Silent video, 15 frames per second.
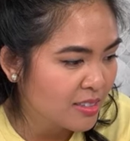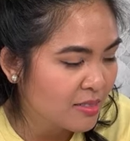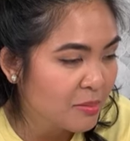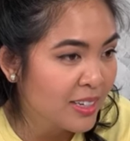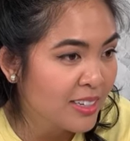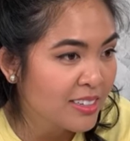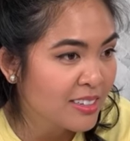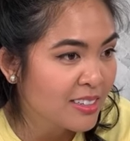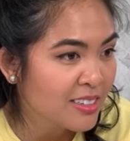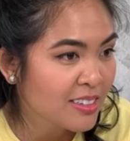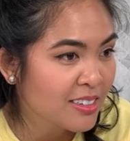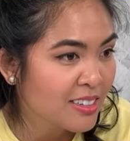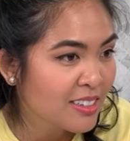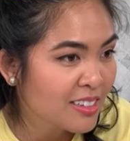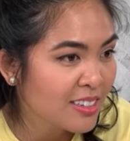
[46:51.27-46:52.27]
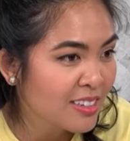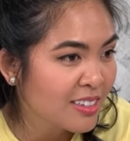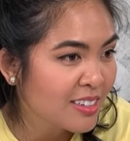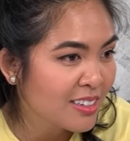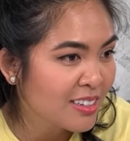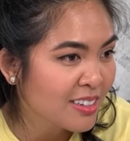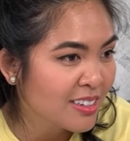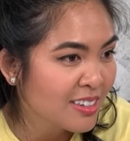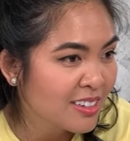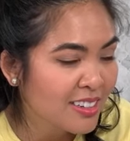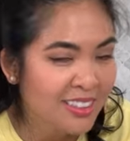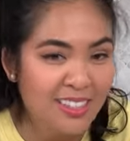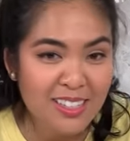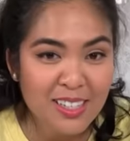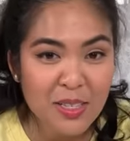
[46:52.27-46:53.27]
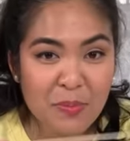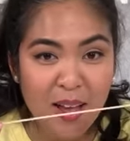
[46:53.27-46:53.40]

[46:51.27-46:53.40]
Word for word: what? This is